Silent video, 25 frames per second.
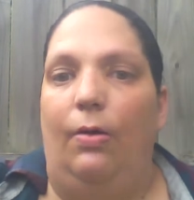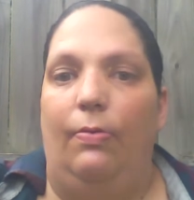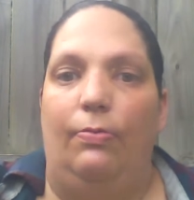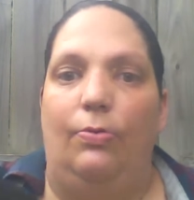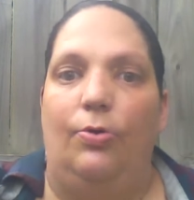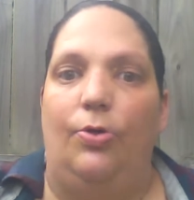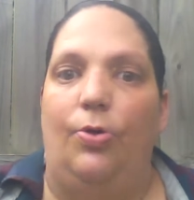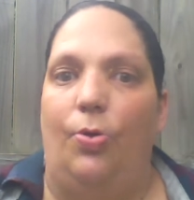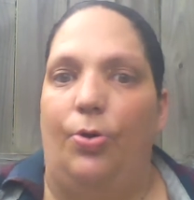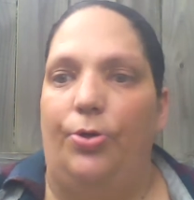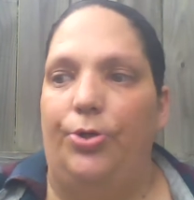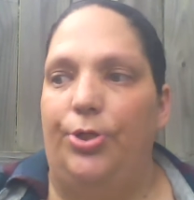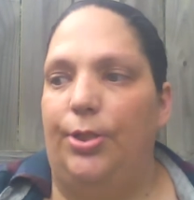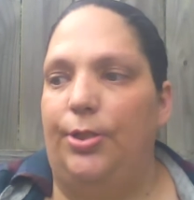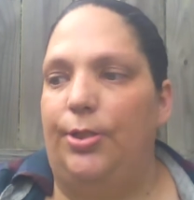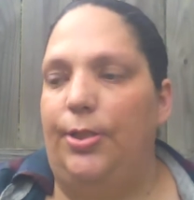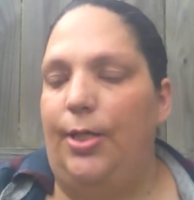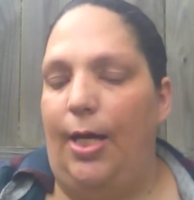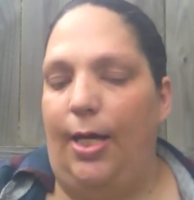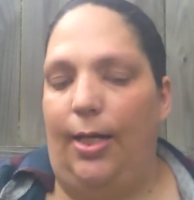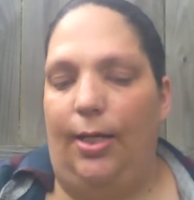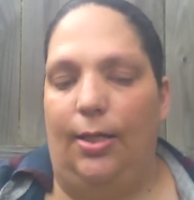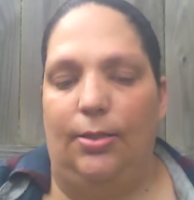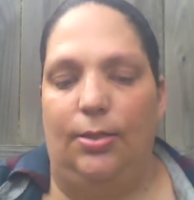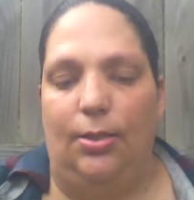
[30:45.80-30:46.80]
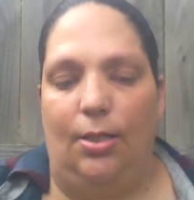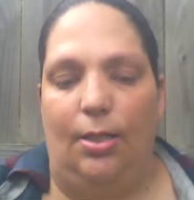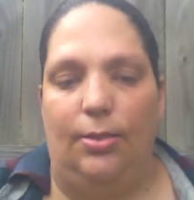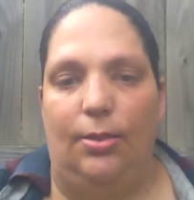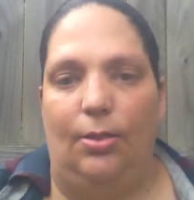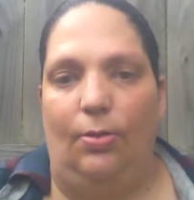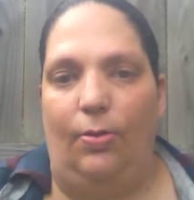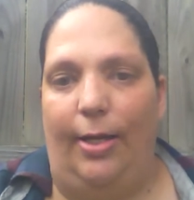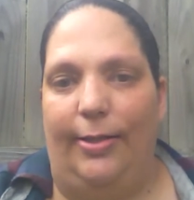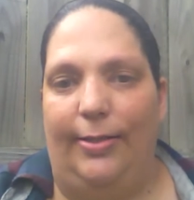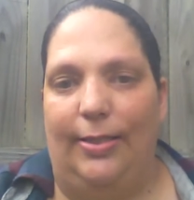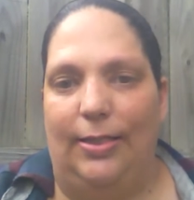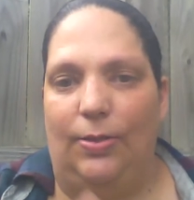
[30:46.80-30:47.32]
Gorgeous deck. It's also
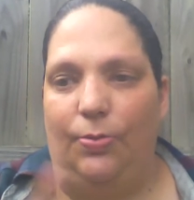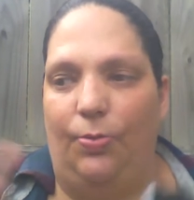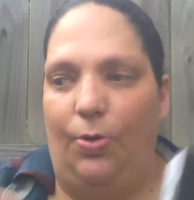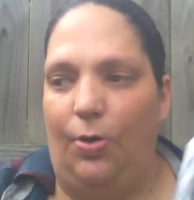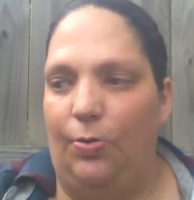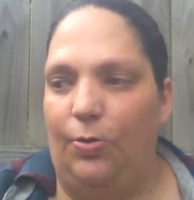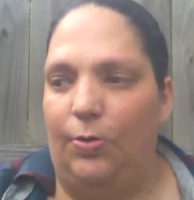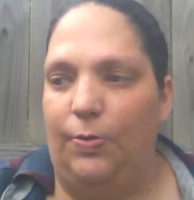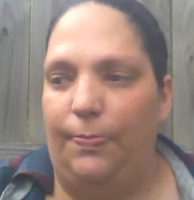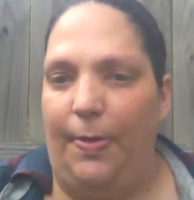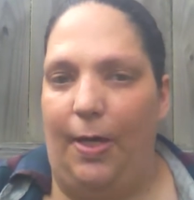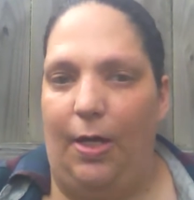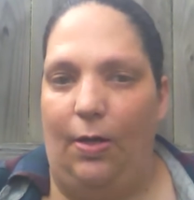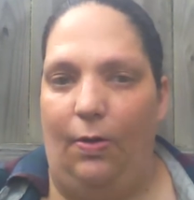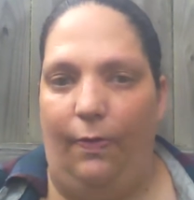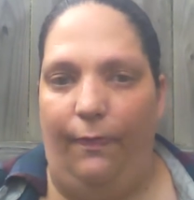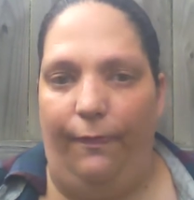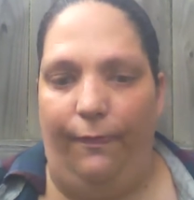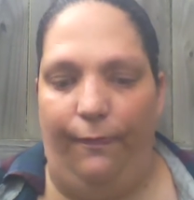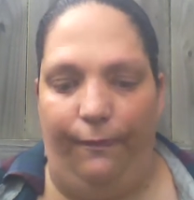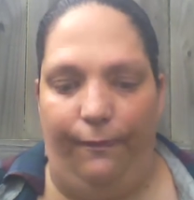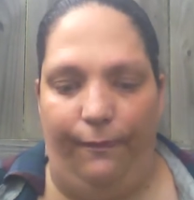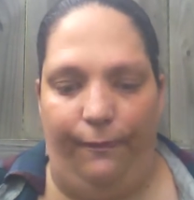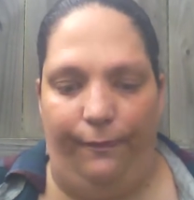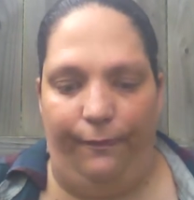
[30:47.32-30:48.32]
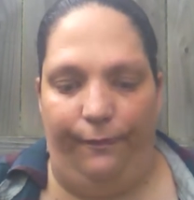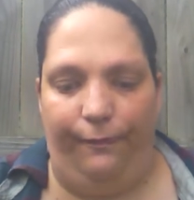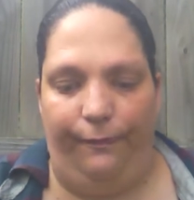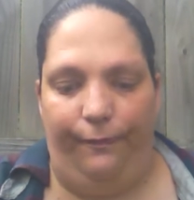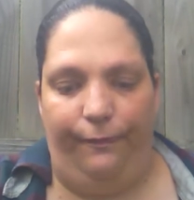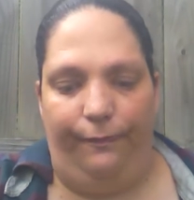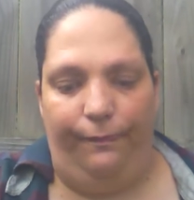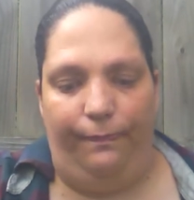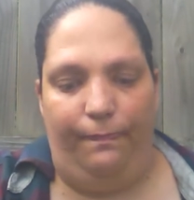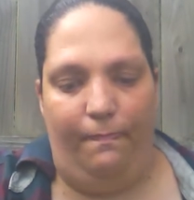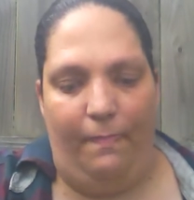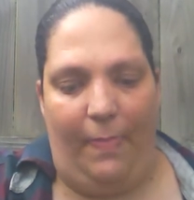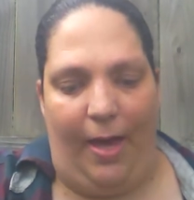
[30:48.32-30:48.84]
like this rose petal
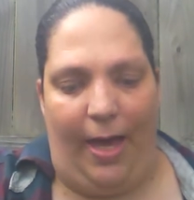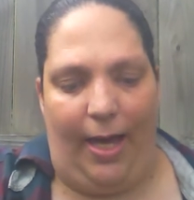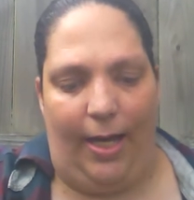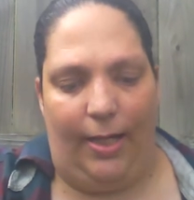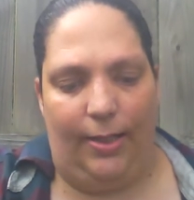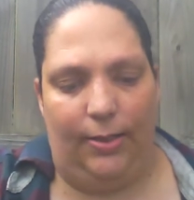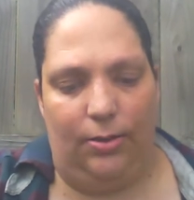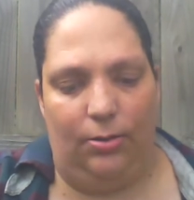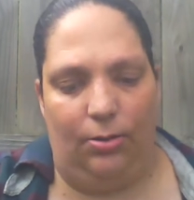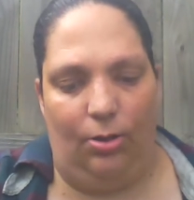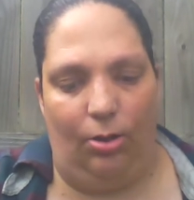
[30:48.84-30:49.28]
matte.